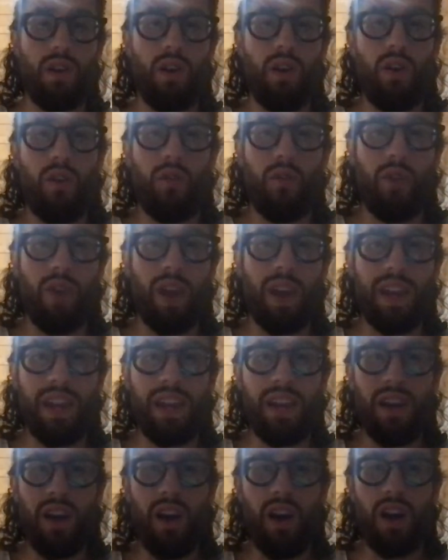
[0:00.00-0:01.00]
for any
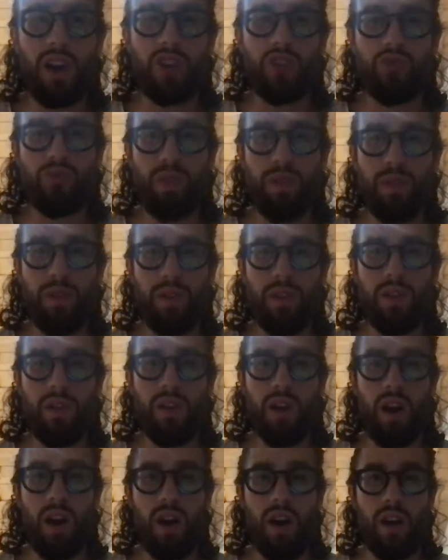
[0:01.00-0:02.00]
non-trivial
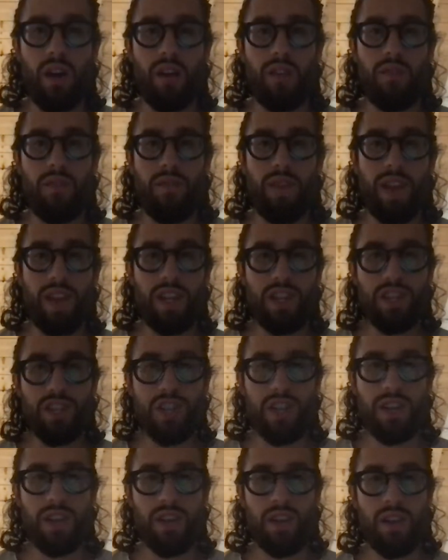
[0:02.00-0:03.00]

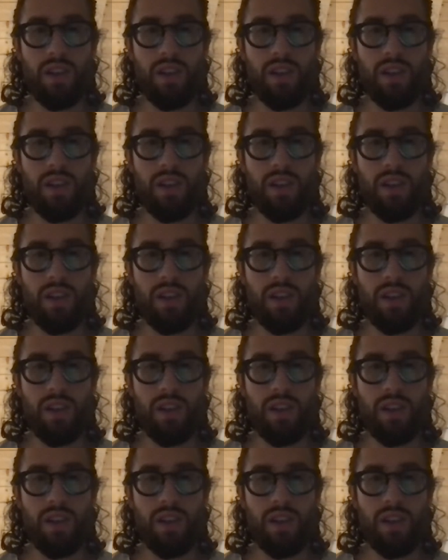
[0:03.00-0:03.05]
contravention